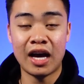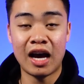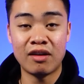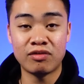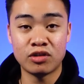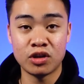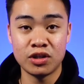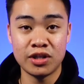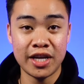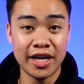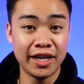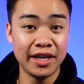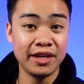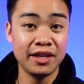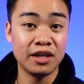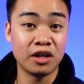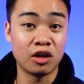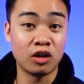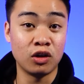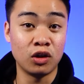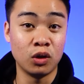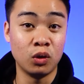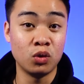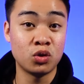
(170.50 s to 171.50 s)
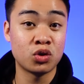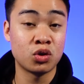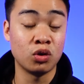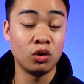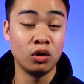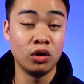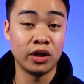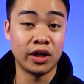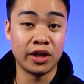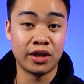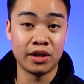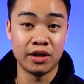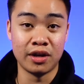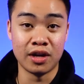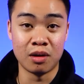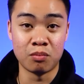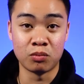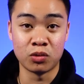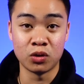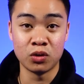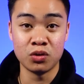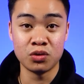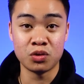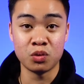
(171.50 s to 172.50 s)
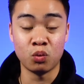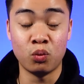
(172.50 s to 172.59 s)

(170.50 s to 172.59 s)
After taking a closer look at the numbers,